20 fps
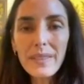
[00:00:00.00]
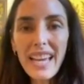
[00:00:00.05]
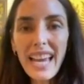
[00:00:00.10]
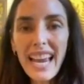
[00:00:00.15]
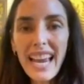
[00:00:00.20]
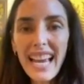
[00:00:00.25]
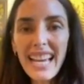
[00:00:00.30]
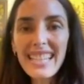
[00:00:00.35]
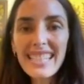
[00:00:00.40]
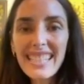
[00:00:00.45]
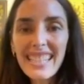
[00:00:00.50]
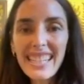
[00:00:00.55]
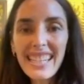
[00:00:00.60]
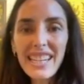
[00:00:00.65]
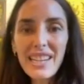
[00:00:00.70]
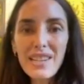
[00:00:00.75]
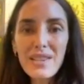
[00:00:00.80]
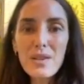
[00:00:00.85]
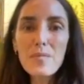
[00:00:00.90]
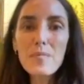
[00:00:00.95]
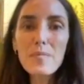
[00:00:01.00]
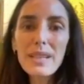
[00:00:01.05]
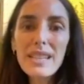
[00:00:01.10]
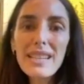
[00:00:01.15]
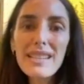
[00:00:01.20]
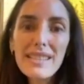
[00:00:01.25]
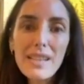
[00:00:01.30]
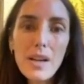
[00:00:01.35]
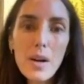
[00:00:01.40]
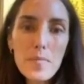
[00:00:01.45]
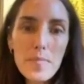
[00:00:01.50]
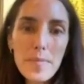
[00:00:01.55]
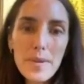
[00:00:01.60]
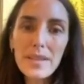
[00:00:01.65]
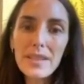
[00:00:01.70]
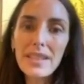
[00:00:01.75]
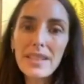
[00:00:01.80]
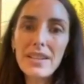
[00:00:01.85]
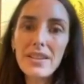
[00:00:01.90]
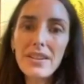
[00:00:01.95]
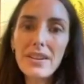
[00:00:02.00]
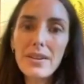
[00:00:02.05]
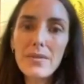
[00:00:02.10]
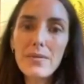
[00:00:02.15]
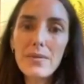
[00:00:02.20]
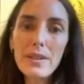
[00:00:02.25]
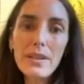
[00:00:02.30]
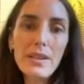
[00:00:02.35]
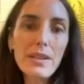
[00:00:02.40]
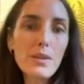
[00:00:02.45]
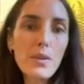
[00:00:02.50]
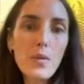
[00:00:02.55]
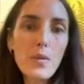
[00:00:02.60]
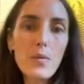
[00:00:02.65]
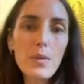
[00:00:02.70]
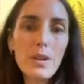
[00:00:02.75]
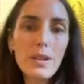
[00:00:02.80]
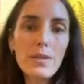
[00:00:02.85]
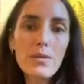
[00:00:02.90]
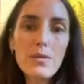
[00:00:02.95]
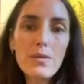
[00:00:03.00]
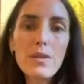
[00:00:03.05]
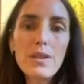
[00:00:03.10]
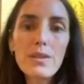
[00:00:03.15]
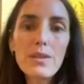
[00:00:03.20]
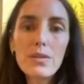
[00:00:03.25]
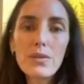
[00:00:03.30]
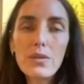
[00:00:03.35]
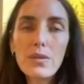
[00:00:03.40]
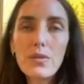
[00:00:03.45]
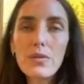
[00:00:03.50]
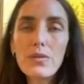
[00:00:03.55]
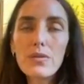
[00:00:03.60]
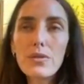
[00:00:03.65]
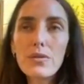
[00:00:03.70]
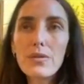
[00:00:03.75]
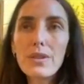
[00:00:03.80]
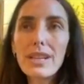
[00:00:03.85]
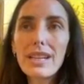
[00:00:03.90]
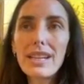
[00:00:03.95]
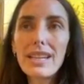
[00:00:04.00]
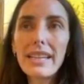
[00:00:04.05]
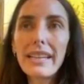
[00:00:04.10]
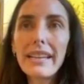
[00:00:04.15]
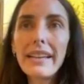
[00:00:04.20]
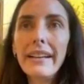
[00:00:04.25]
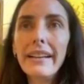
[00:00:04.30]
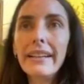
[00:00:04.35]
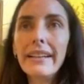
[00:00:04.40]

And I said, Can you please help us here? I really don't want to do this surgery.